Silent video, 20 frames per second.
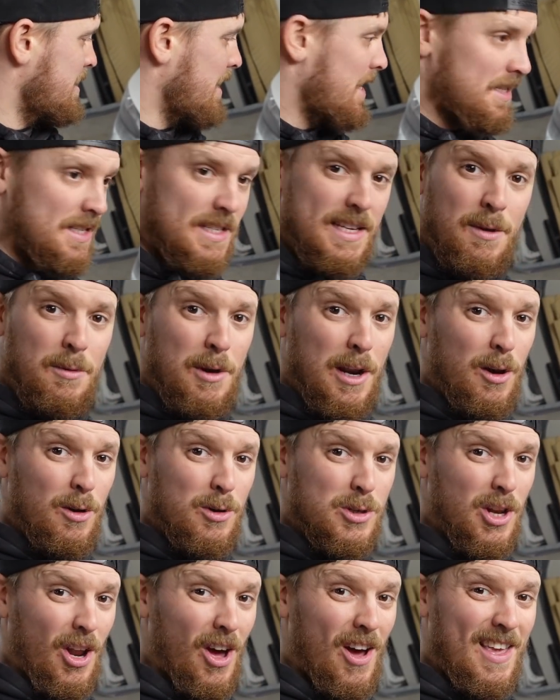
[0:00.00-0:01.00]
and see what it
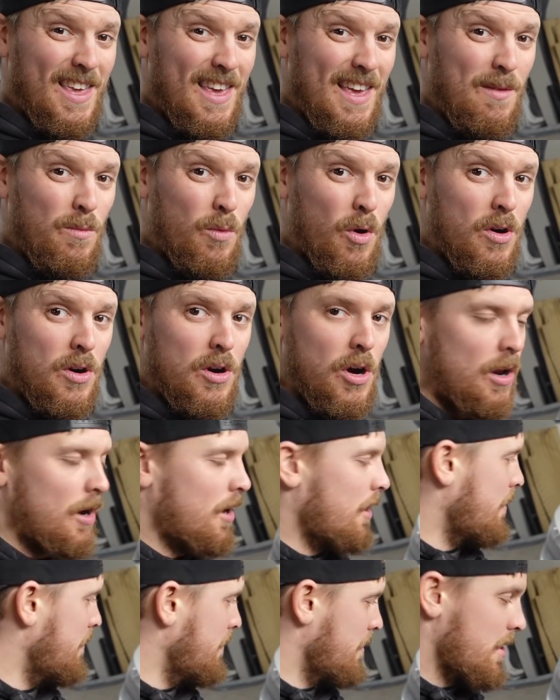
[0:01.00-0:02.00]
looks like in 1
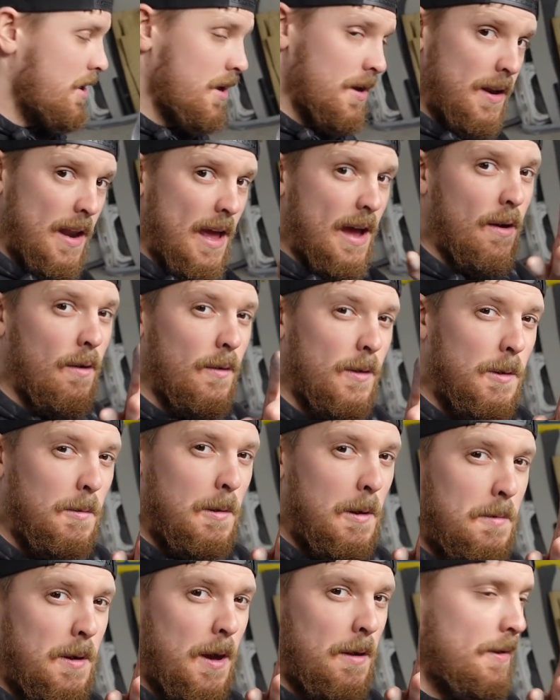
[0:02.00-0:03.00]
colour. Now, you
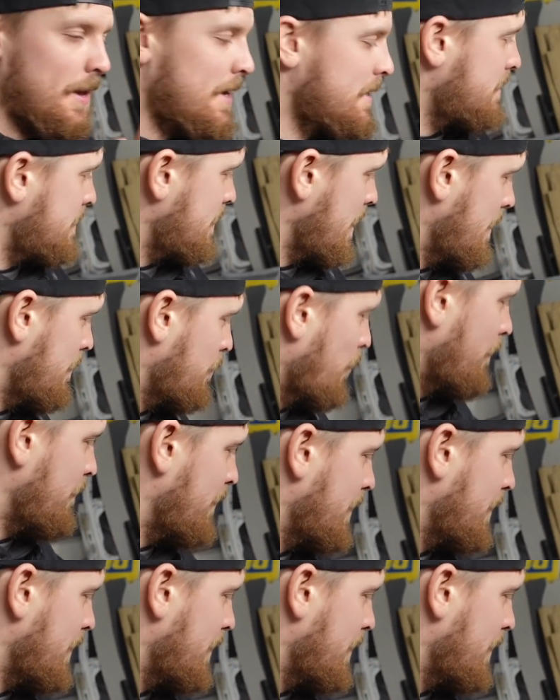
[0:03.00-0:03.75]
will notice in 1